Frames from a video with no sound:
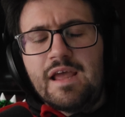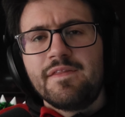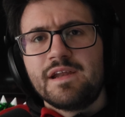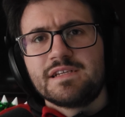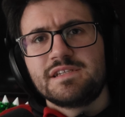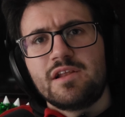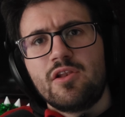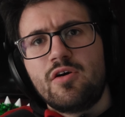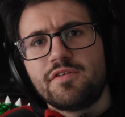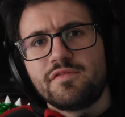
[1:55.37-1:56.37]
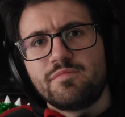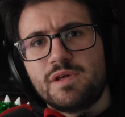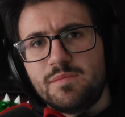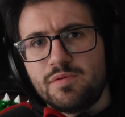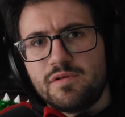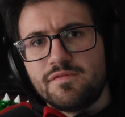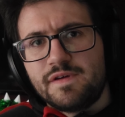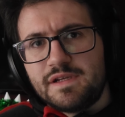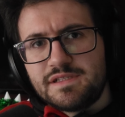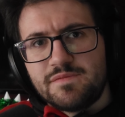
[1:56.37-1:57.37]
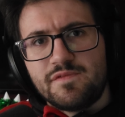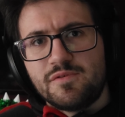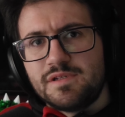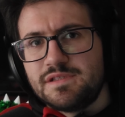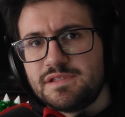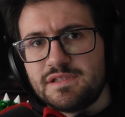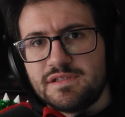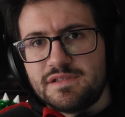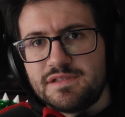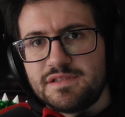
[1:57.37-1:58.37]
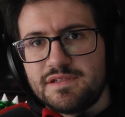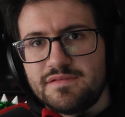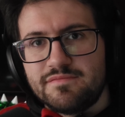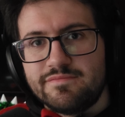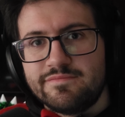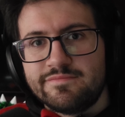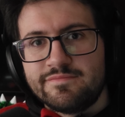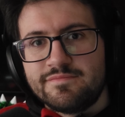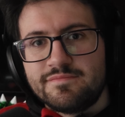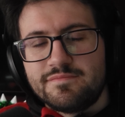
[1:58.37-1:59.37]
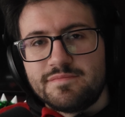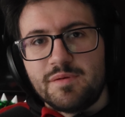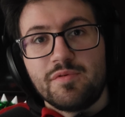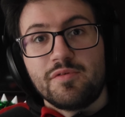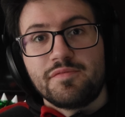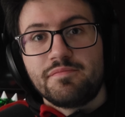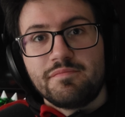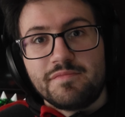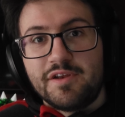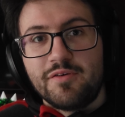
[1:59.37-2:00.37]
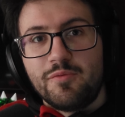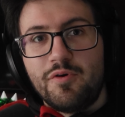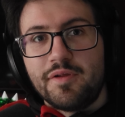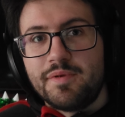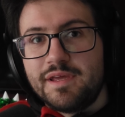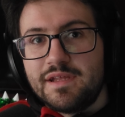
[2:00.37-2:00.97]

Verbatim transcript: that I see a lot of people, fitness influencers, and people with you know, wannabe